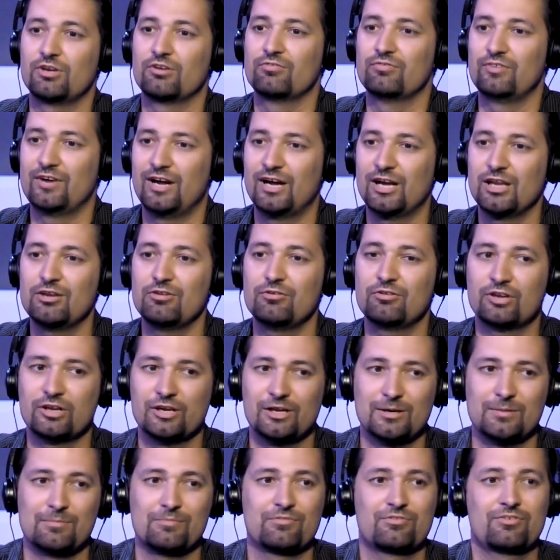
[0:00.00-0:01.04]
Your value right.
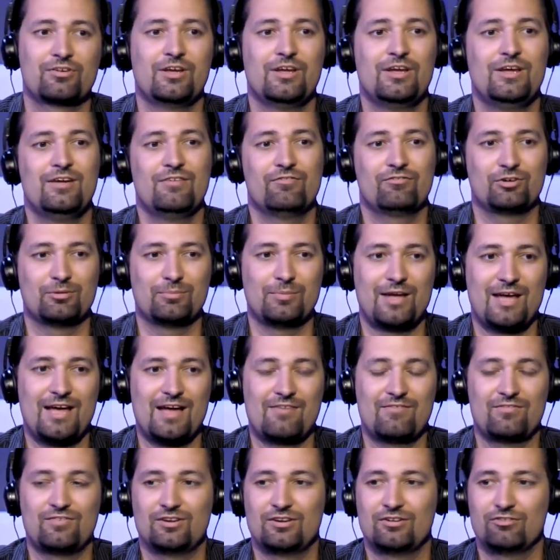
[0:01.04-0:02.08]
comes from
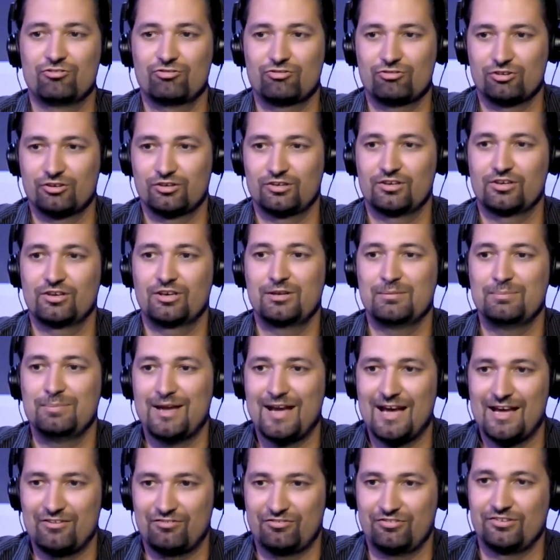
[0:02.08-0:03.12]
having certain
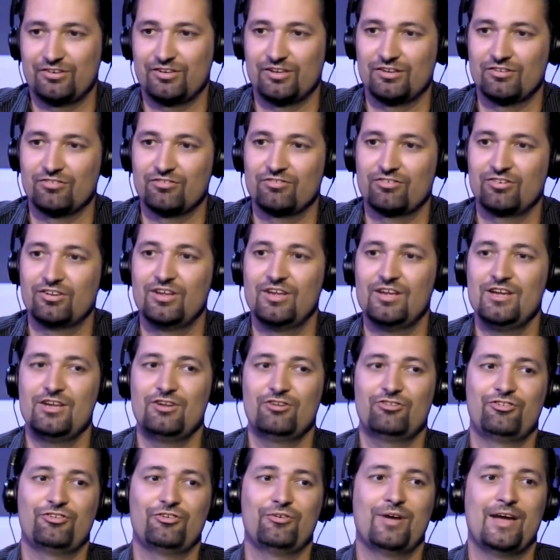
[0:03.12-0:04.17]
capacities
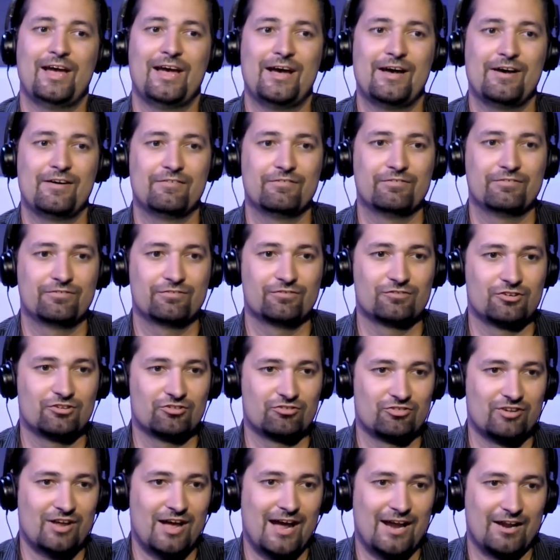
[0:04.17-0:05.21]
to have
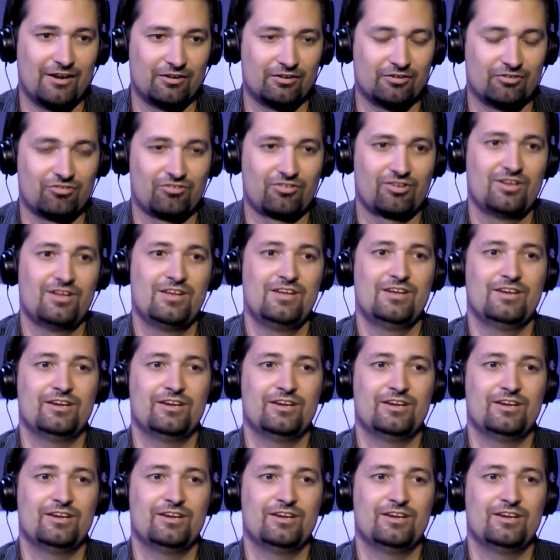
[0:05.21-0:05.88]
desires,